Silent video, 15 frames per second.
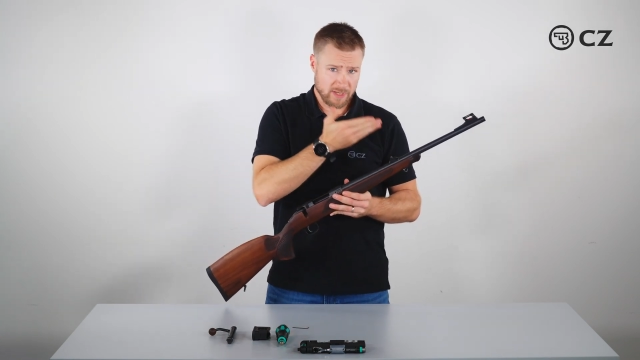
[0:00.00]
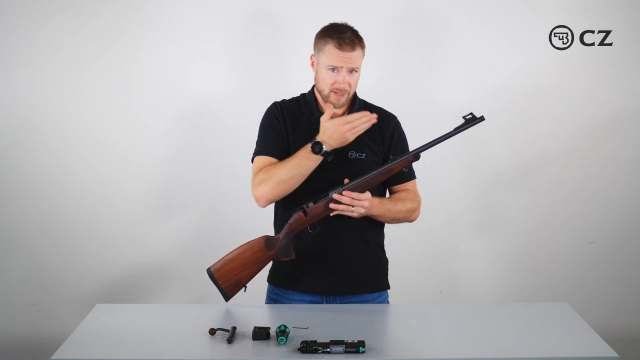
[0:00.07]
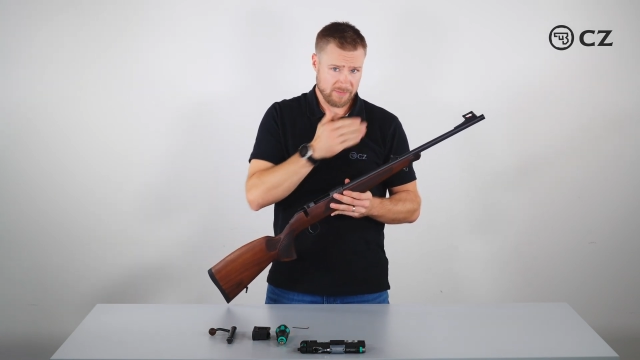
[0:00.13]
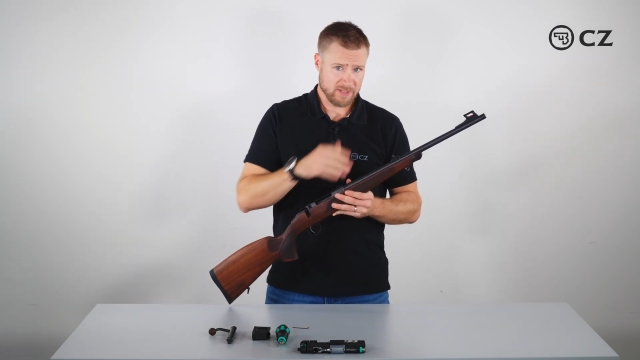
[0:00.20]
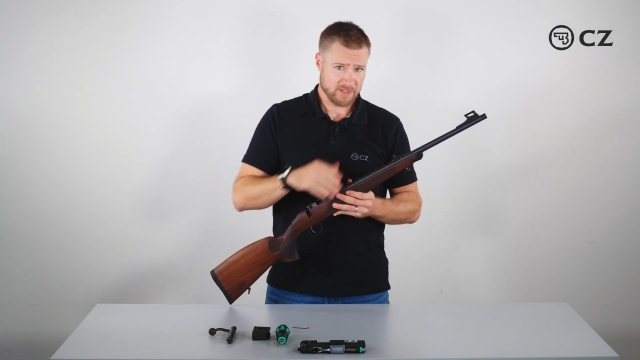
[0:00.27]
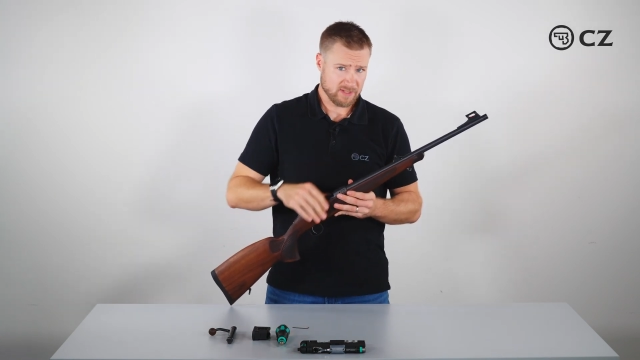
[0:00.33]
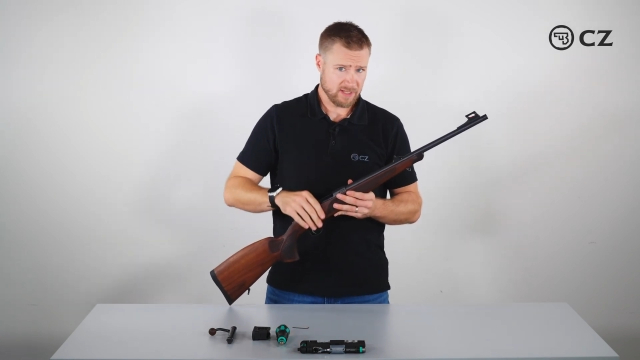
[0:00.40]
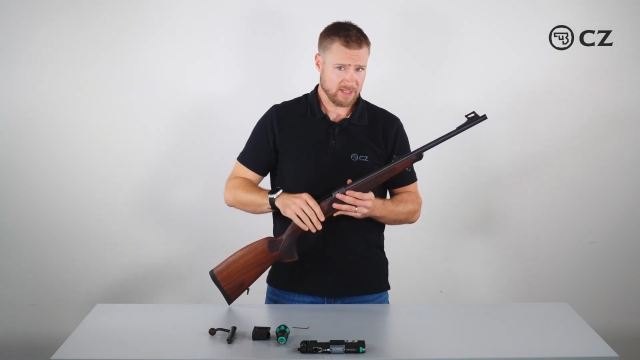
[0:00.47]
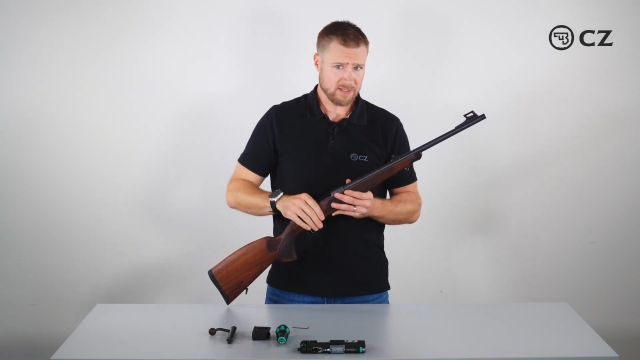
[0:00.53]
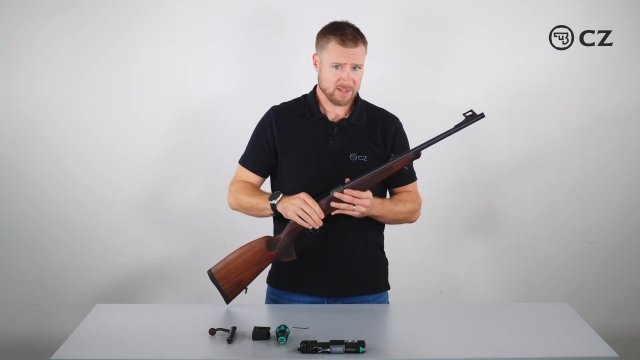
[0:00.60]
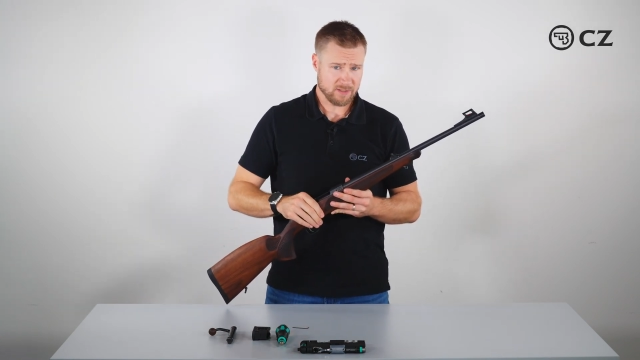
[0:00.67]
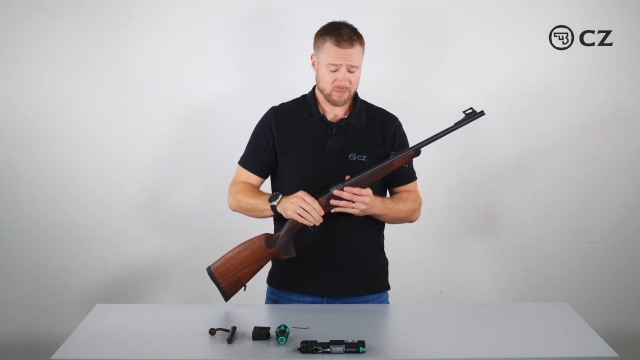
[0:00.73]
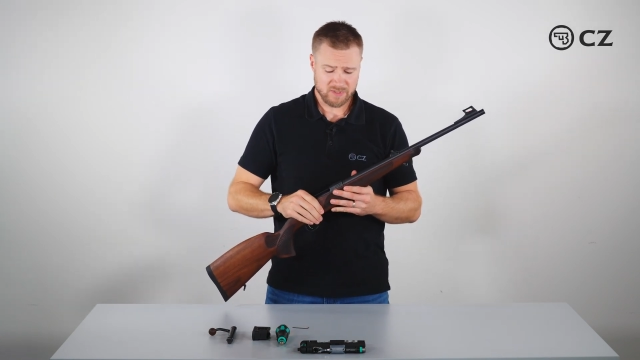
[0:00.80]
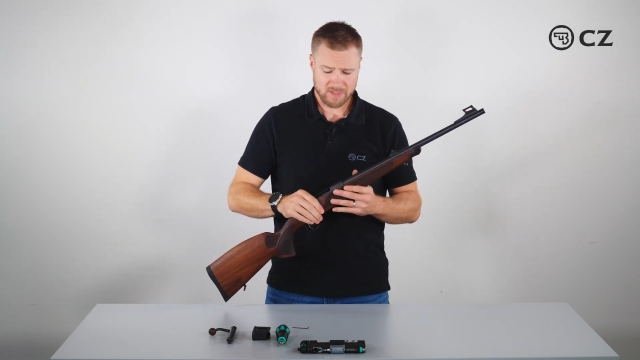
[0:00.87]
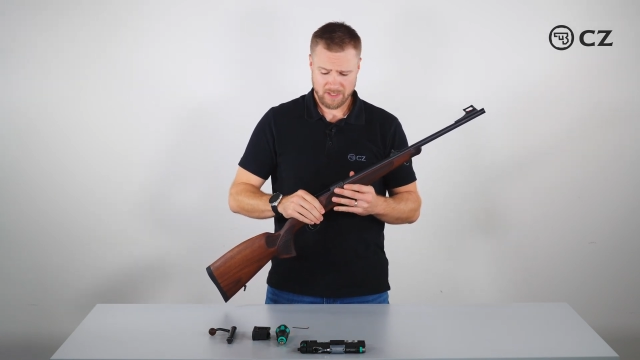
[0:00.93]
of the sights
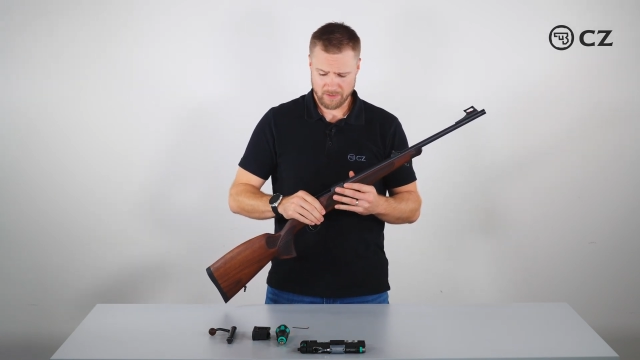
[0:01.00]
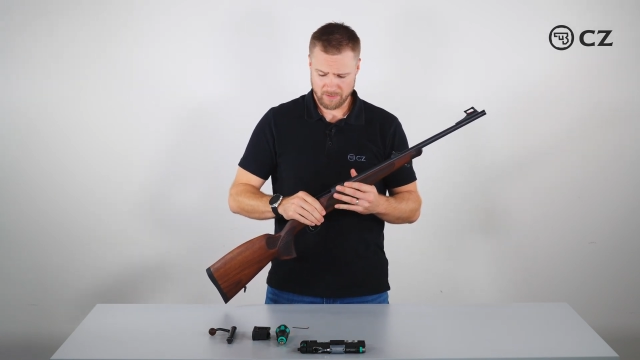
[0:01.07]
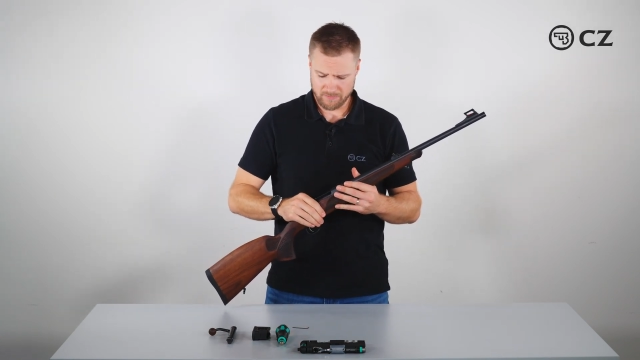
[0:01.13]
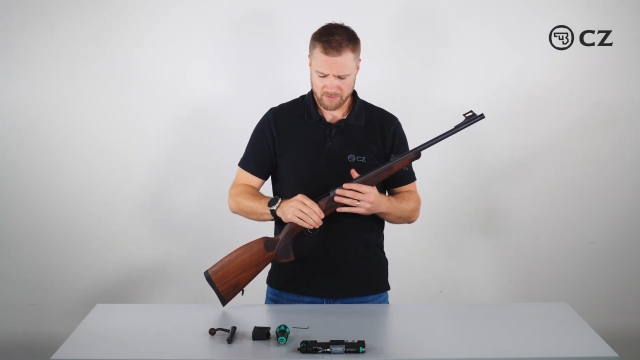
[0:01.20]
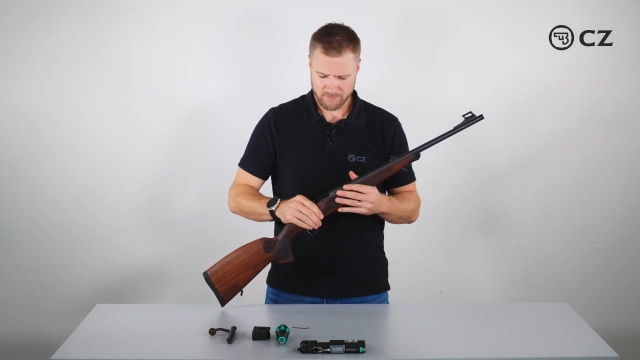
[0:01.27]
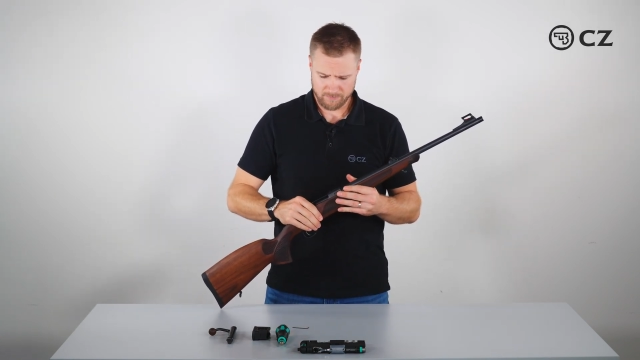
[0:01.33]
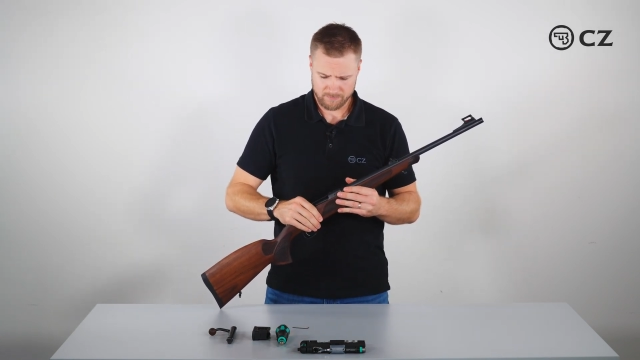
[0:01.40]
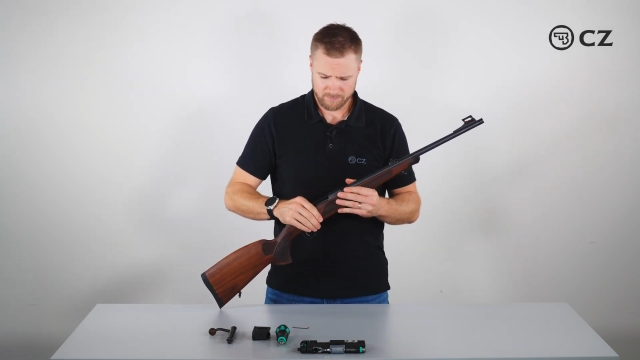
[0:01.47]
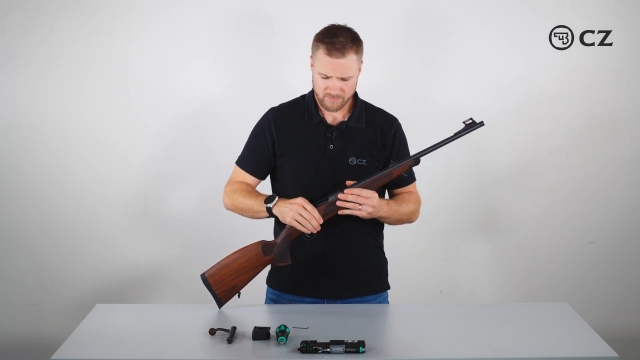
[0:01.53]
themselves.